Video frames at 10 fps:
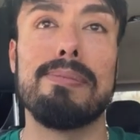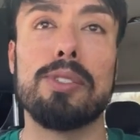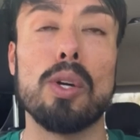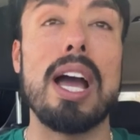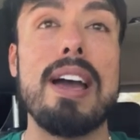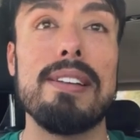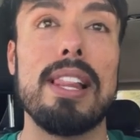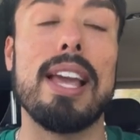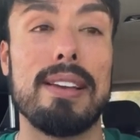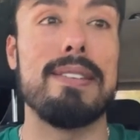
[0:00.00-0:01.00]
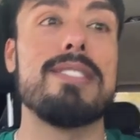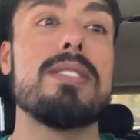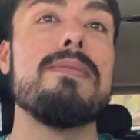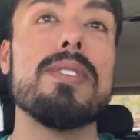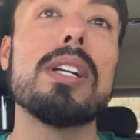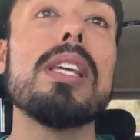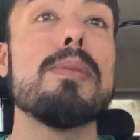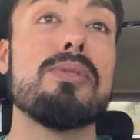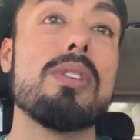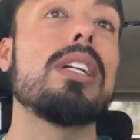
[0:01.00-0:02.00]
So I had like severely
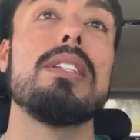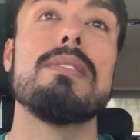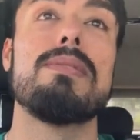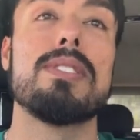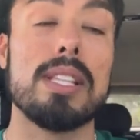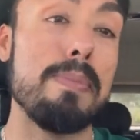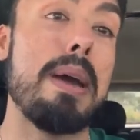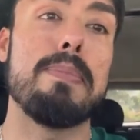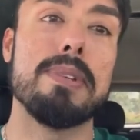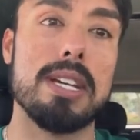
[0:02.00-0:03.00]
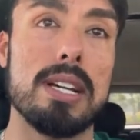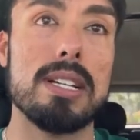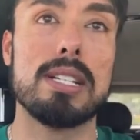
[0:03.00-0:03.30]
obstructive sleep apnea.